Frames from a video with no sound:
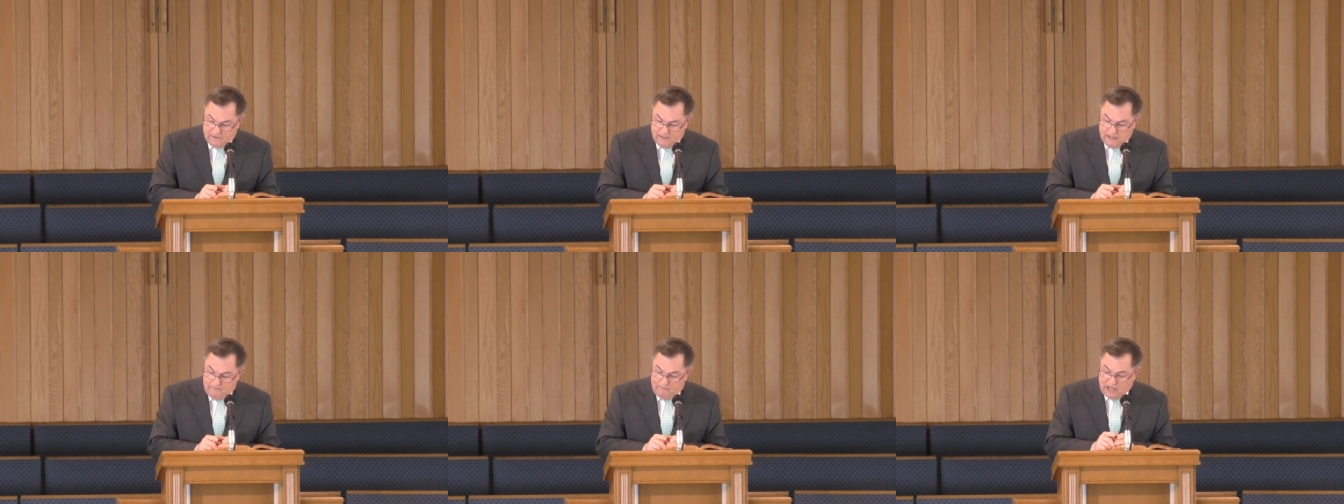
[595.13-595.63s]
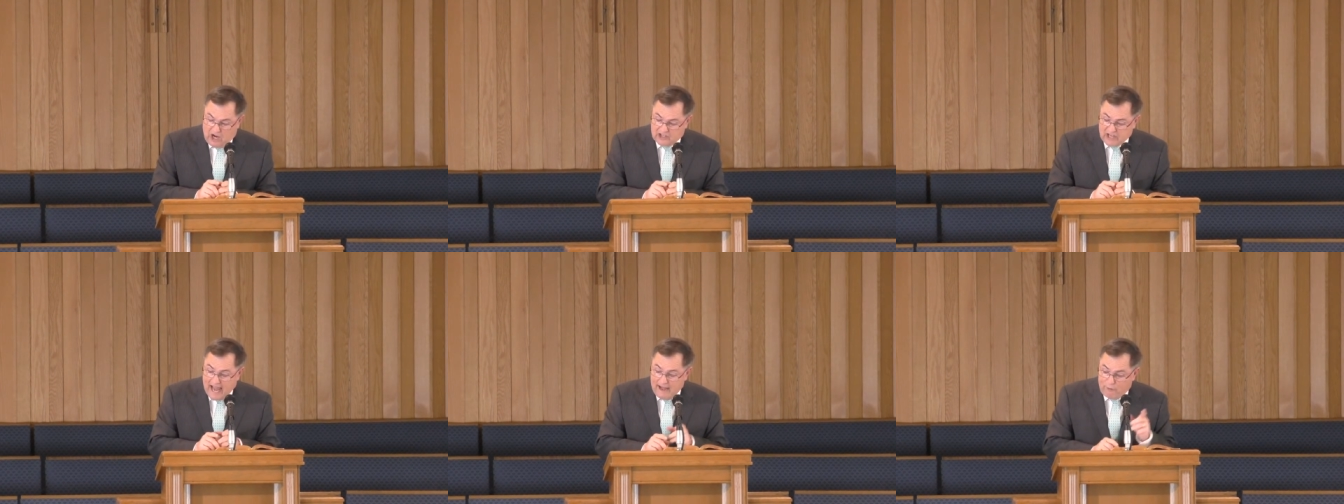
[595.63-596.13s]
because
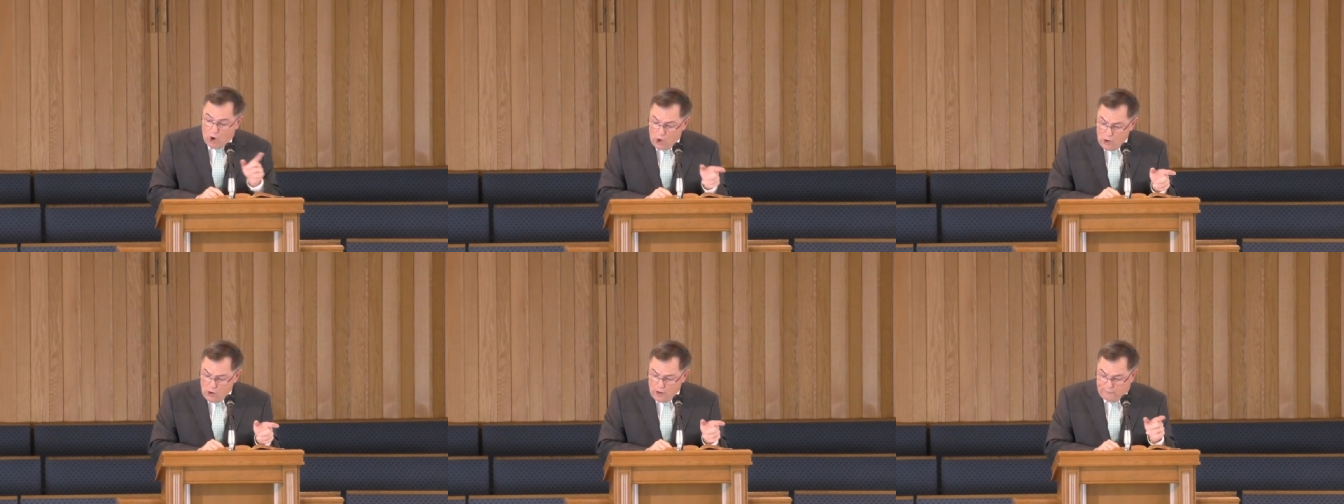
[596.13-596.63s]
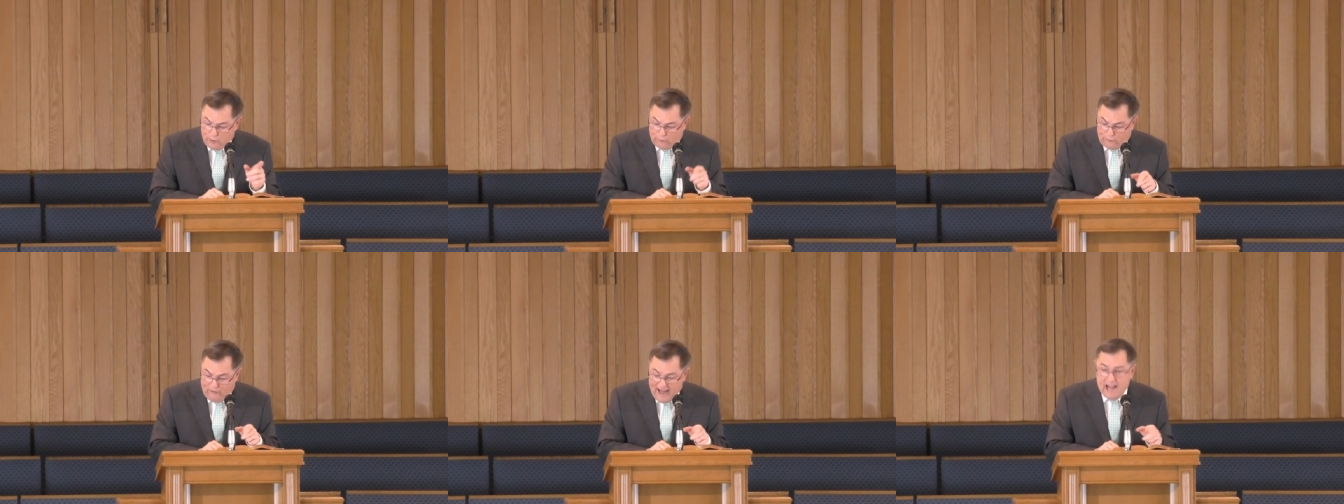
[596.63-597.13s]
I have heard of your
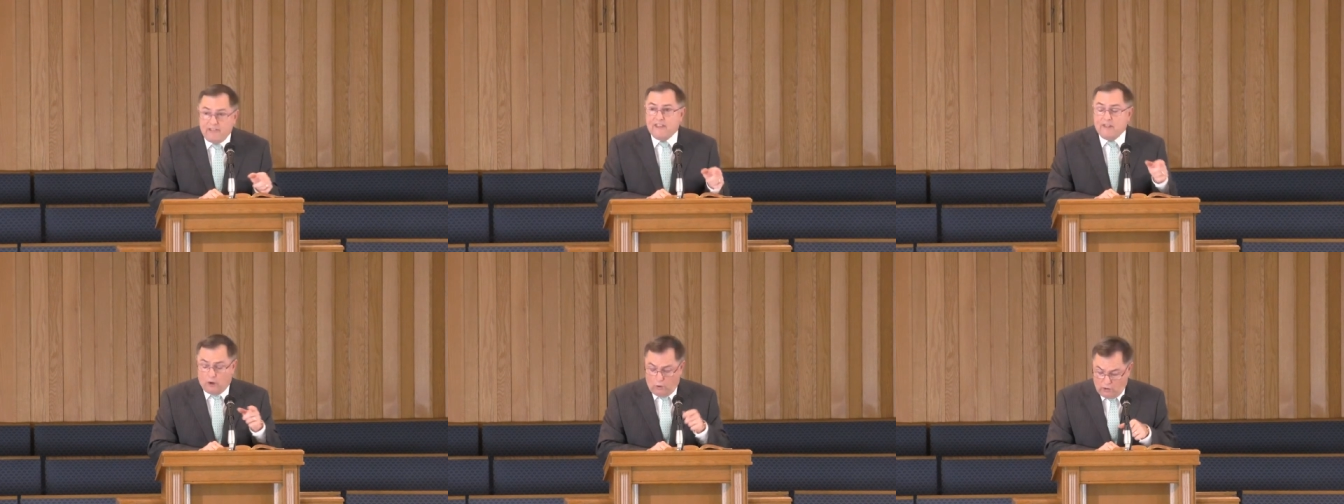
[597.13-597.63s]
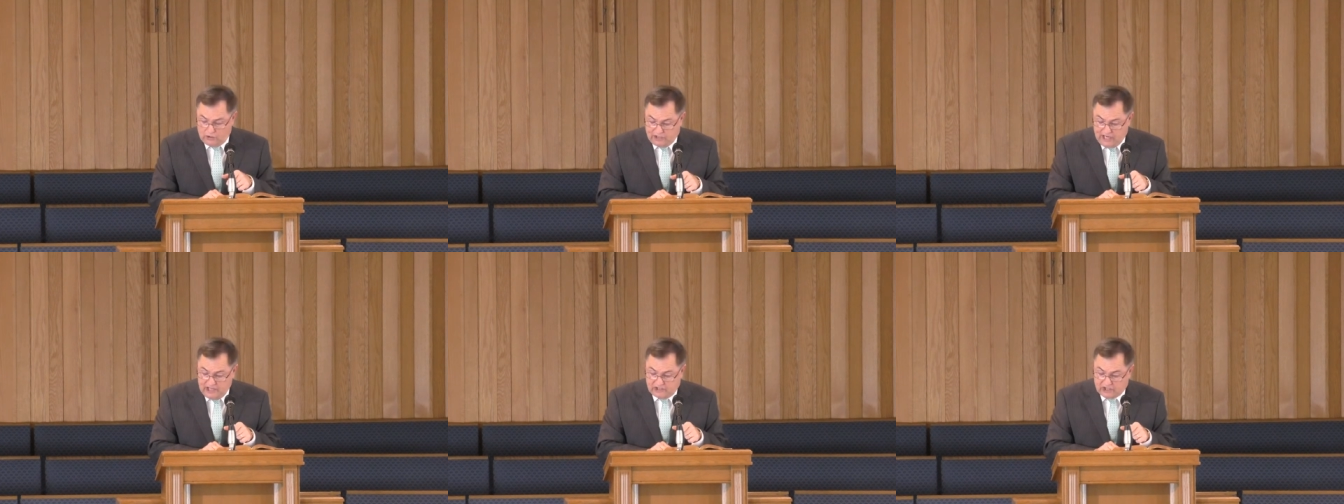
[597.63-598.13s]
faith in the Lord
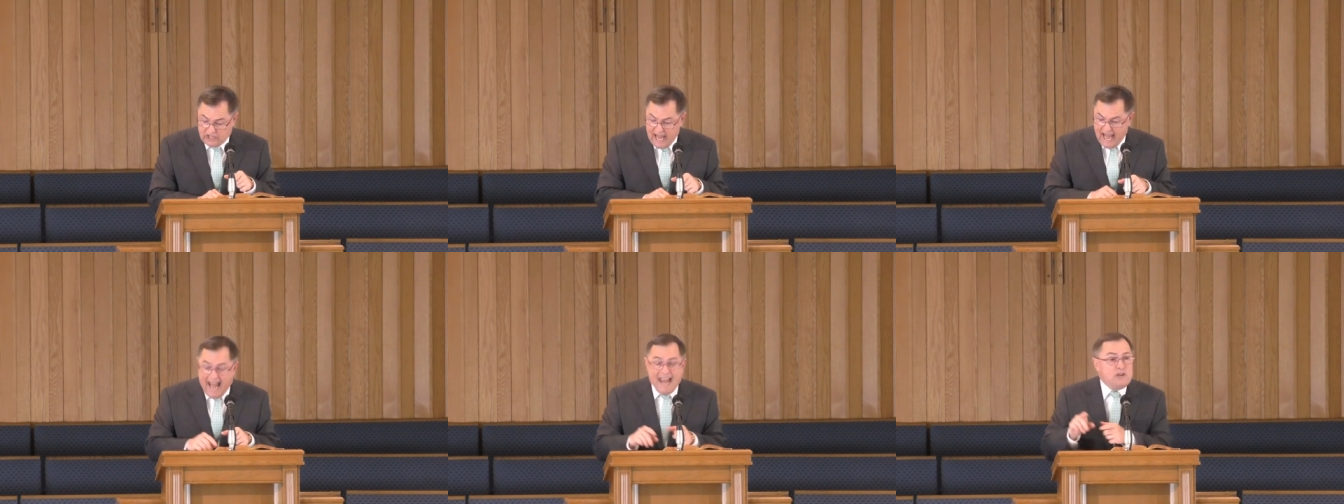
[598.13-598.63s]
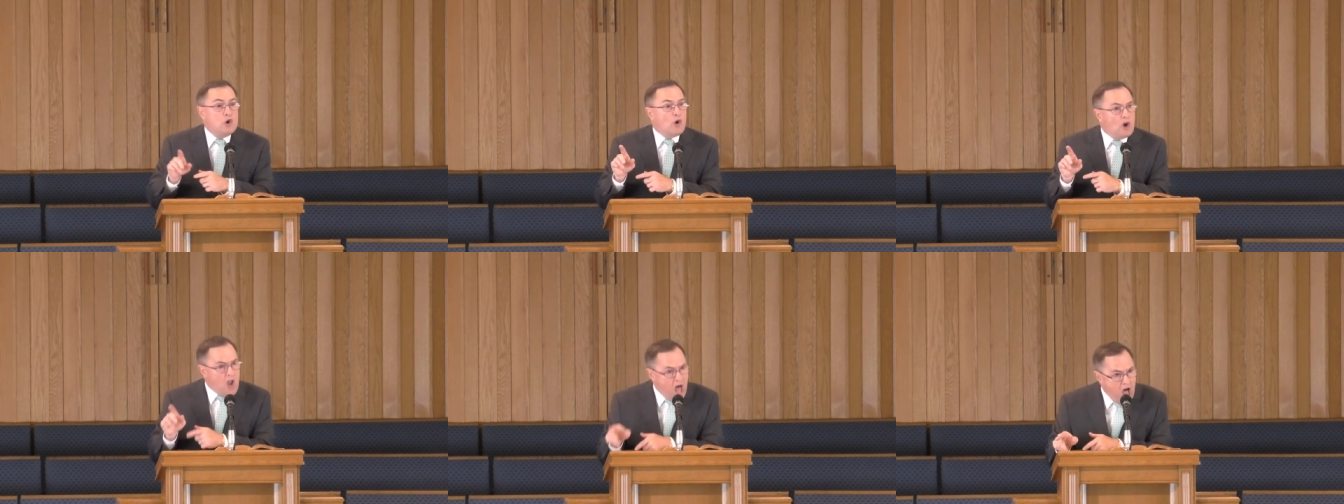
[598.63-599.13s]
Jesus and your
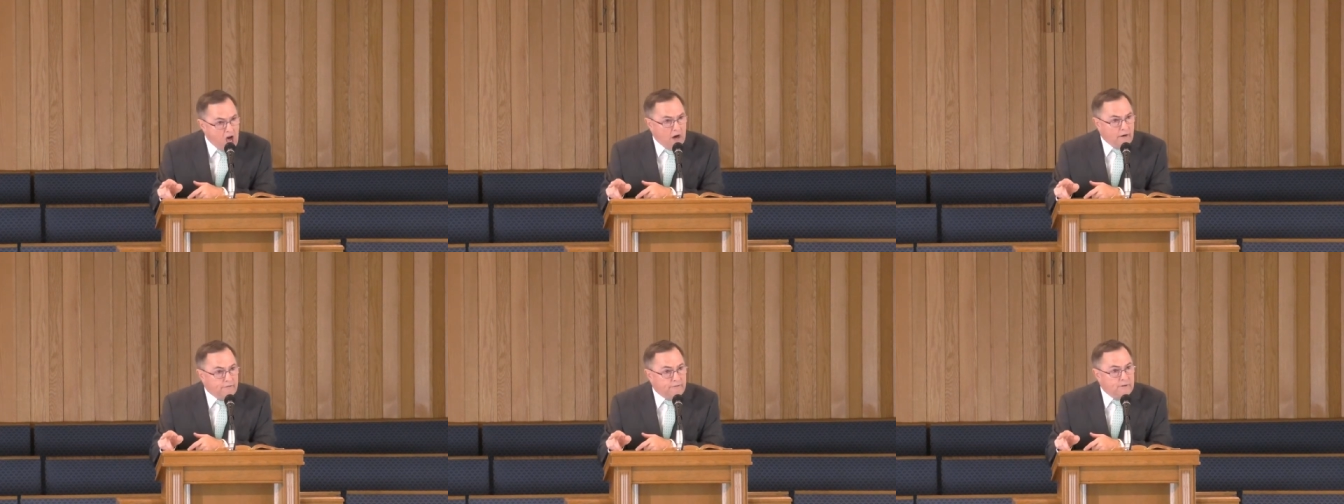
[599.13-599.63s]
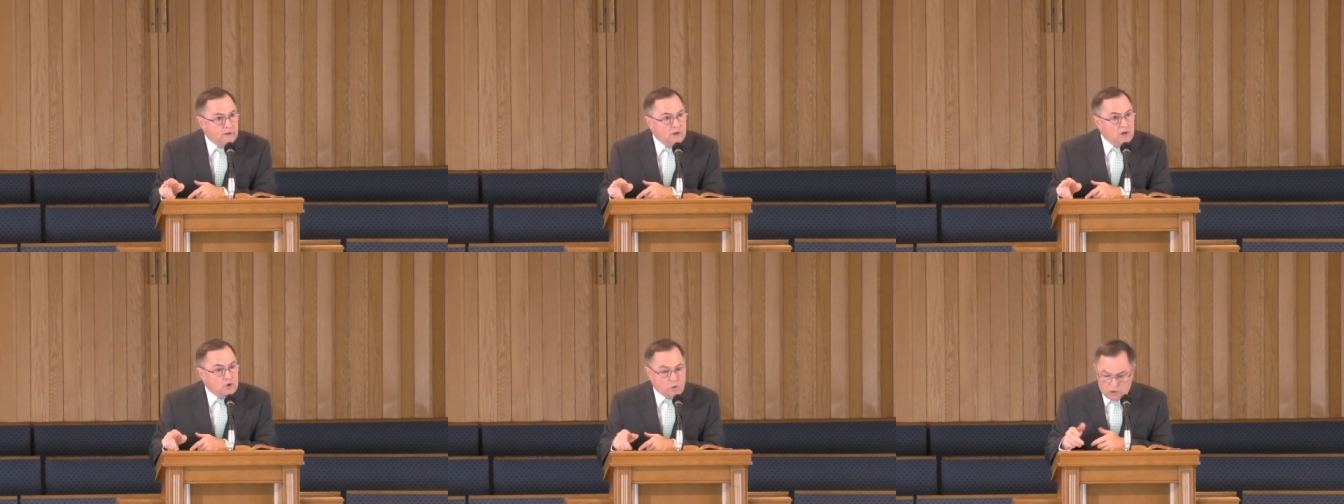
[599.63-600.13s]
love
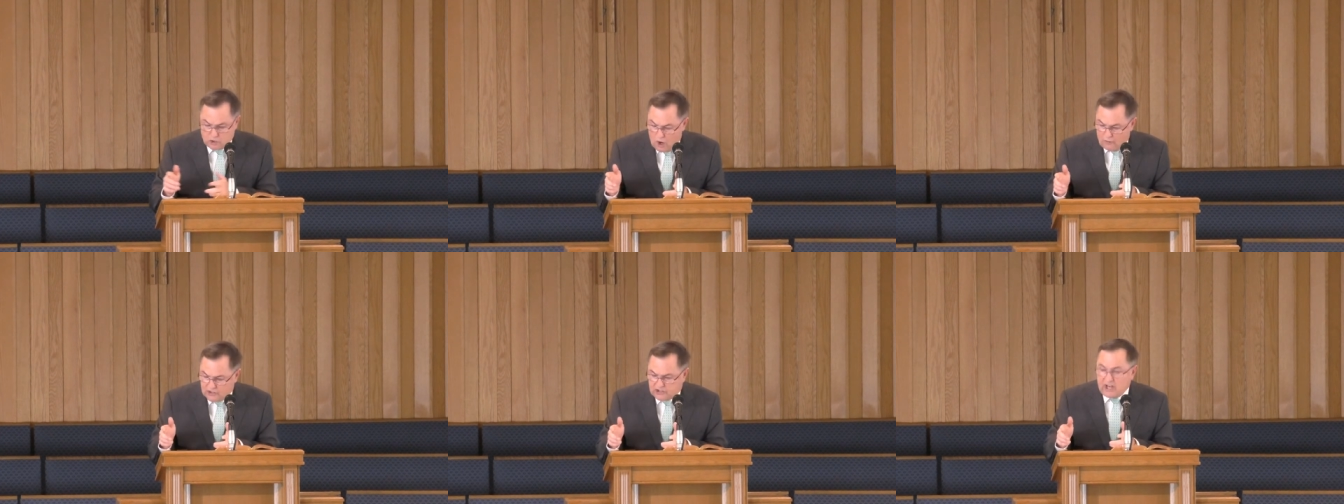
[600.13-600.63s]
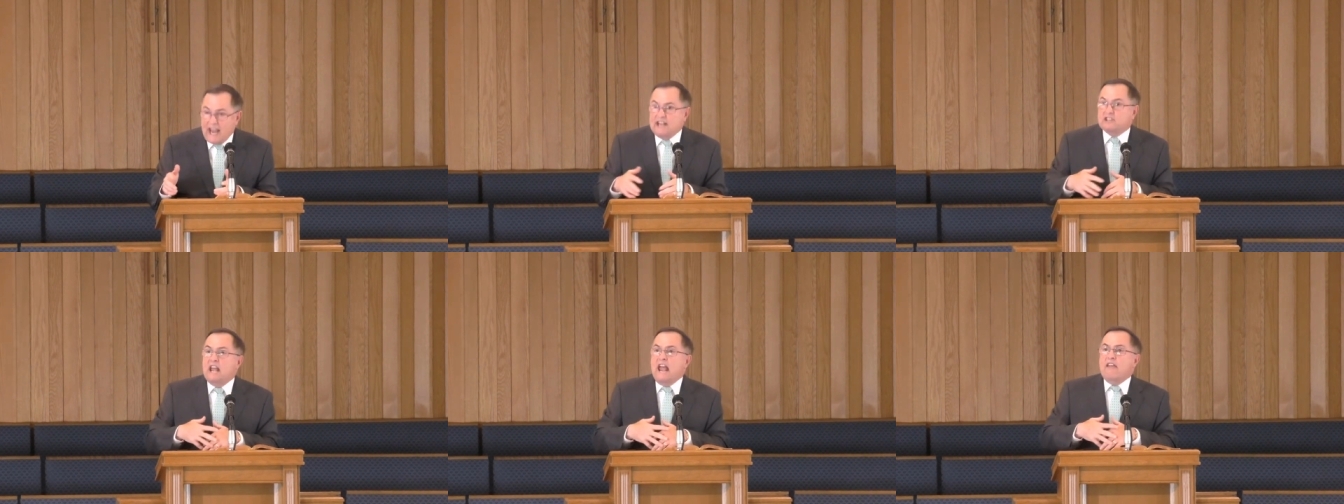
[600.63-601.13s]
towards all the
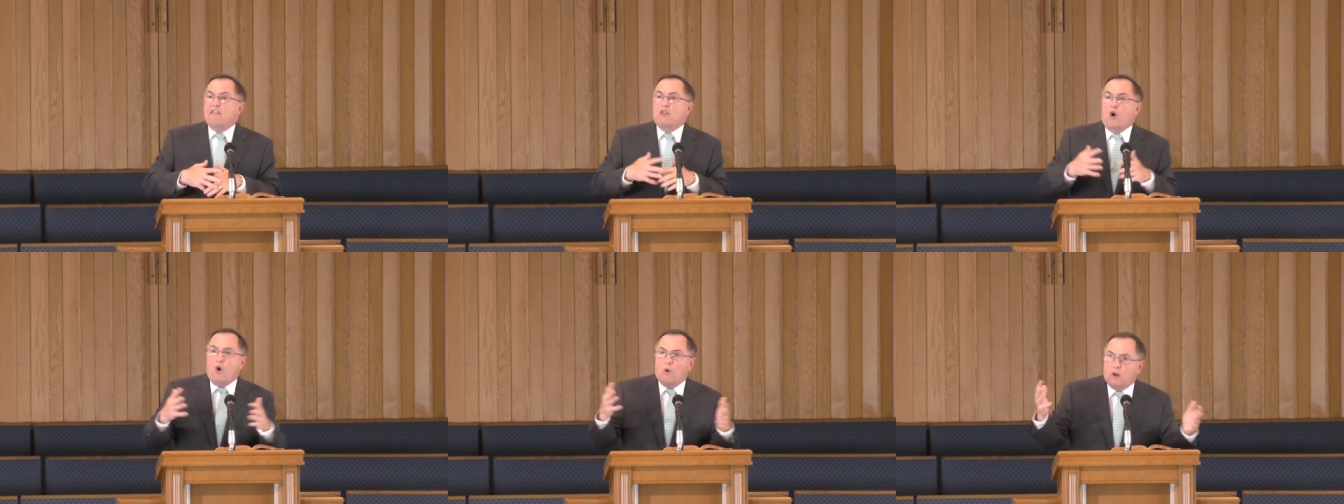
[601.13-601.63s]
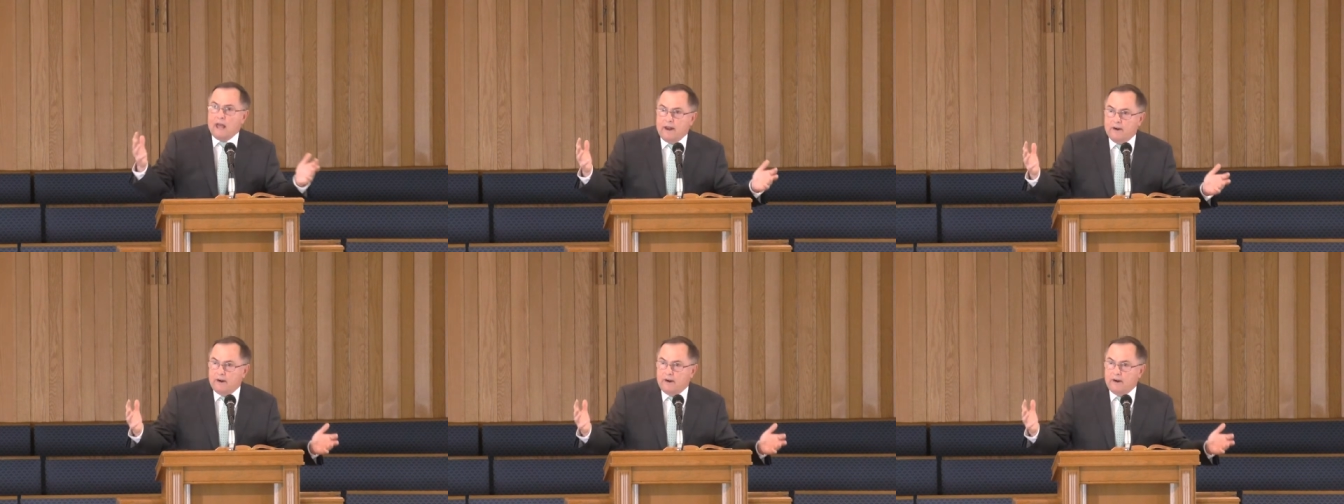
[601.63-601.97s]
saints. And then the whole letter.